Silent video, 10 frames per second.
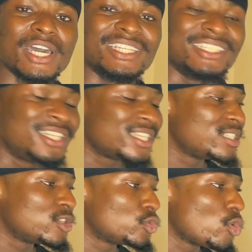this thing
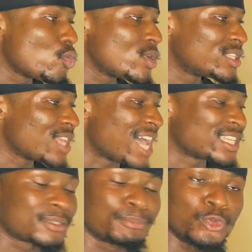is not always
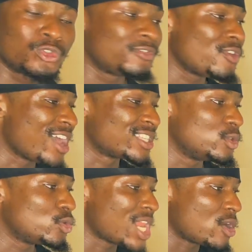as beautiful as it
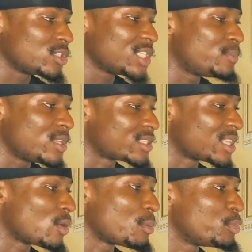looks like on this place
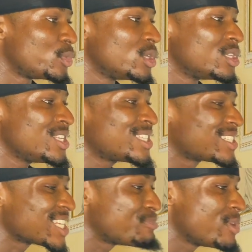now. This
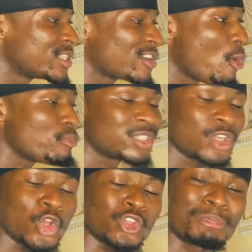retracement comes with a
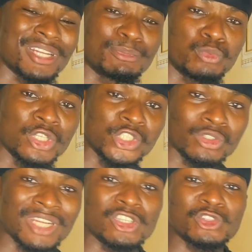lot of manipulation
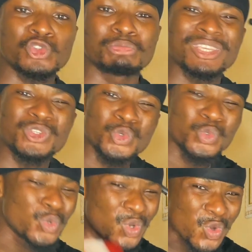that was going to make
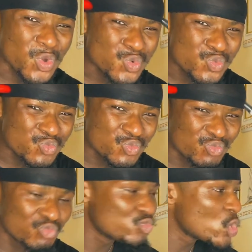you
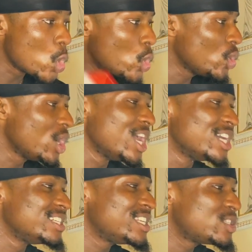colo.
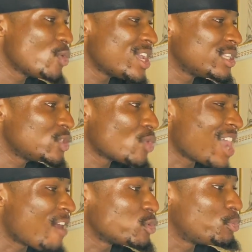This is where you
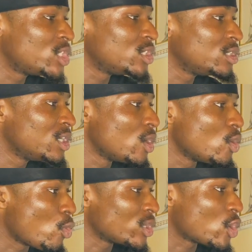have to put in
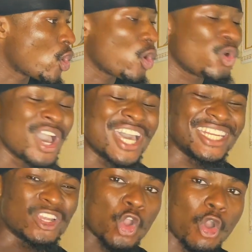what they call
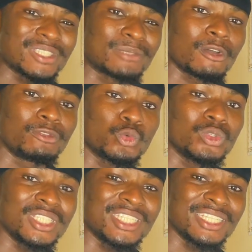the concept of
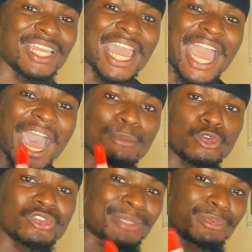liquidity. I'm going
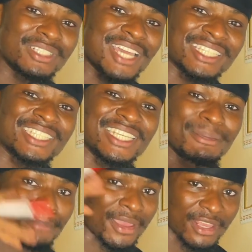to explain that in
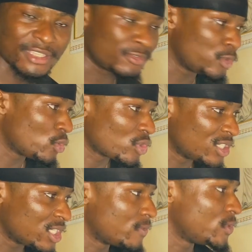my next video, not in
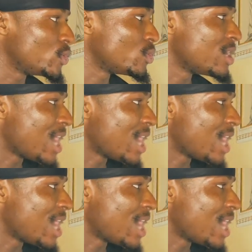this video.